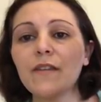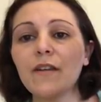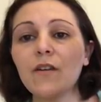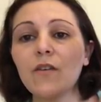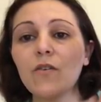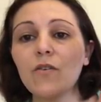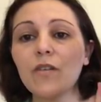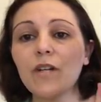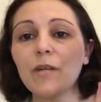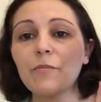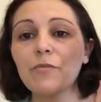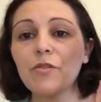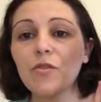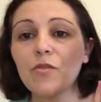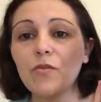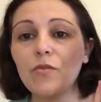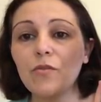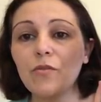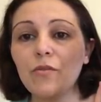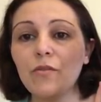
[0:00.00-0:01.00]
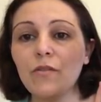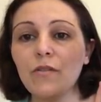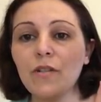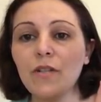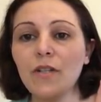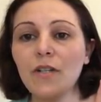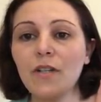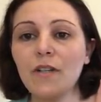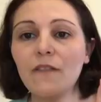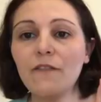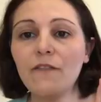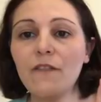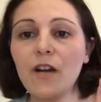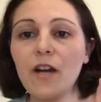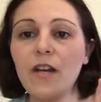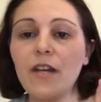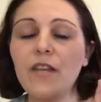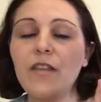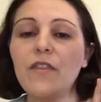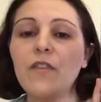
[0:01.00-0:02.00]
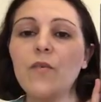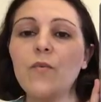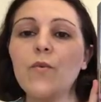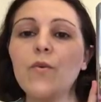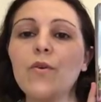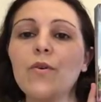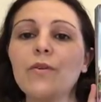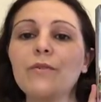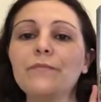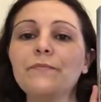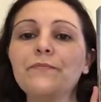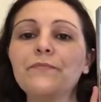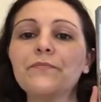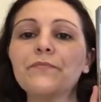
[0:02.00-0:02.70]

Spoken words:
are caught up to fight in the war.